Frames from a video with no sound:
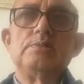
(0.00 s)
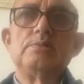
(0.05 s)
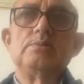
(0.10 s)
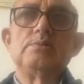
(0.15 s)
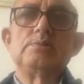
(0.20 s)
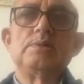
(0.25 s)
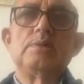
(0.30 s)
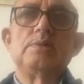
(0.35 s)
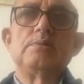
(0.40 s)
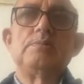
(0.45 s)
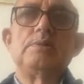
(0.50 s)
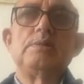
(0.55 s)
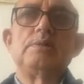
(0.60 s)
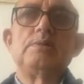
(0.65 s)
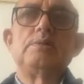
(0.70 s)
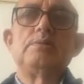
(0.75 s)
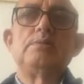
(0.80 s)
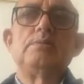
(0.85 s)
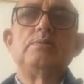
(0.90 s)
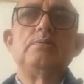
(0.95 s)
Those are
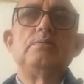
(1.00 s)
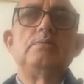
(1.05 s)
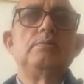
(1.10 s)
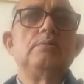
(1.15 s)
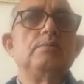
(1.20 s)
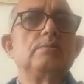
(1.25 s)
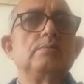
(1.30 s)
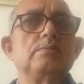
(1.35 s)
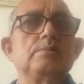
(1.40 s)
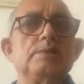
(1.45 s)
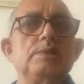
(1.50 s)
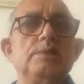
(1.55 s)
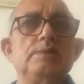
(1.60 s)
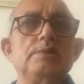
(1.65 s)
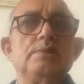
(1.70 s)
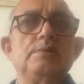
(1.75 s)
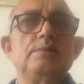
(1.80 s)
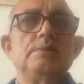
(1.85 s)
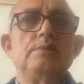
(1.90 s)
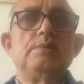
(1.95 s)
meant to
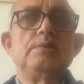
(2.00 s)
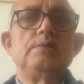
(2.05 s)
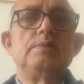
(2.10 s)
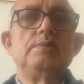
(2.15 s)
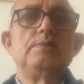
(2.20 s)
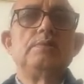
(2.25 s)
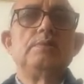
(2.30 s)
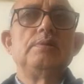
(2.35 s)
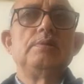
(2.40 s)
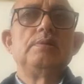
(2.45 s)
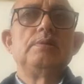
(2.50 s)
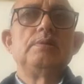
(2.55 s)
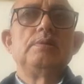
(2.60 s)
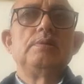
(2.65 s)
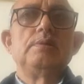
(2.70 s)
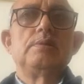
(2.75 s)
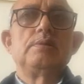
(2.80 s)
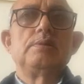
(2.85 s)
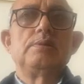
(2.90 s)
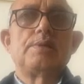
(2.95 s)
send the
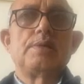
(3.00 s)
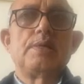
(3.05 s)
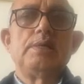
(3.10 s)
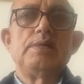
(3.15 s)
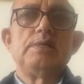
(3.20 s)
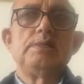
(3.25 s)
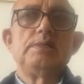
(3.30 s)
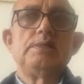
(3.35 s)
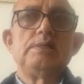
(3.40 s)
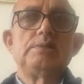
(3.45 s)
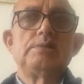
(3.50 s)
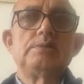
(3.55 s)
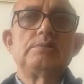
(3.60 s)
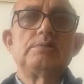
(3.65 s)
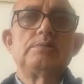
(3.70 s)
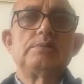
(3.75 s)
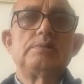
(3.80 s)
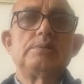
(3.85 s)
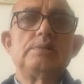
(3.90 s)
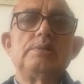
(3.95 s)
cries,
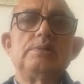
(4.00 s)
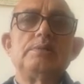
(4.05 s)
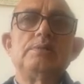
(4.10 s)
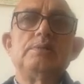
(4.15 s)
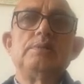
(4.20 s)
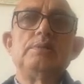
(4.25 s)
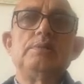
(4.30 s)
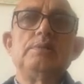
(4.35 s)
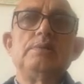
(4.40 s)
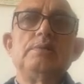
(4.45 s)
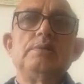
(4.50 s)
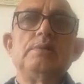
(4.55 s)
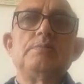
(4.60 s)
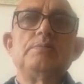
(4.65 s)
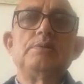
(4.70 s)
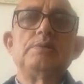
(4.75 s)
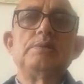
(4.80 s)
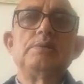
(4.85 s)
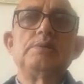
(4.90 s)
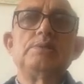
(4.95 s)
send the
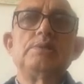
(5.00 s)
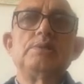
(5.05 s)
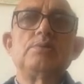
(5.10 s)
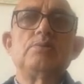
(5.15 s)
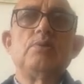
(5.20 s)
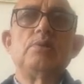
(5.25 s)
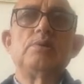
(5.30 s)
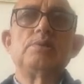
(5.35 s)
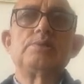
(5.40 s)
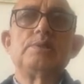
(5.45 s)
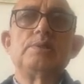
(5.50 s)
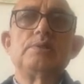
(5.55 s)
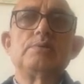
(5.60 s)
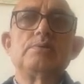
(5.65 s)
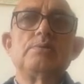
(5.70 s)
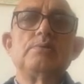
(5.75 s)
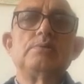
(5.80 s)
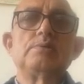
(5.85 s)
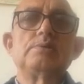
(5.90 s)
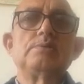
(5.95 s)
emergency calls
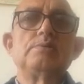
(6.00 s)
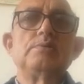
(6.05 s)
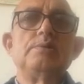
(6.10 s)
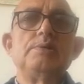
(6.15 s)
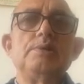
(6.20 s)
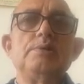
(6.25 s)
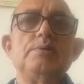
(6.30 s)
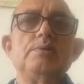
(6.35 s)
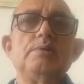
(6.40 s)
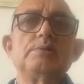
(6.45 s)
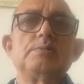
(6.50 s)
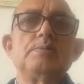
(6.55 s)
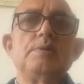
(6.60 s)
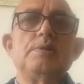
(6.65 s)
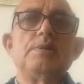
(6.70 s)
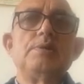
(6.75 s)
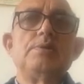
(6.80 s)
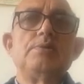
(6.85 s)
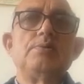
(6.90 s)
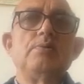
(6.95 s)
across. The radio has
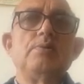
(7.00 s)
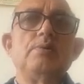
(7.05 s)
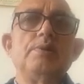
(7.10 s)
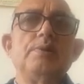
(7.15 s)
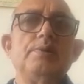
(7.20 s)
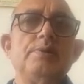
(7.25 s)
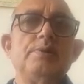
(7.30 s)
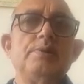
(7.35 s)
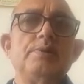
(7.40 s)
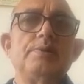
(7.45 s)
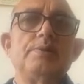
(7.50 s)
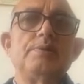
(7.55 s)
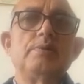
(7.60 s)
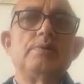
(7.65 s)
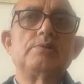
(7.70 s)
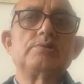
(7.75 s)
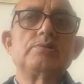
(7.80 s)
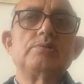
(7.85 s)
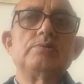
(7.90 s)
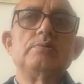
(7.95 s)
played role in it
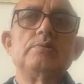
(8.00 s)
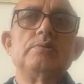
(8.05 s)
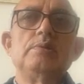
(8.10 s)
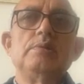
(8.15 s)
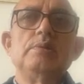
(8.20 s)
also.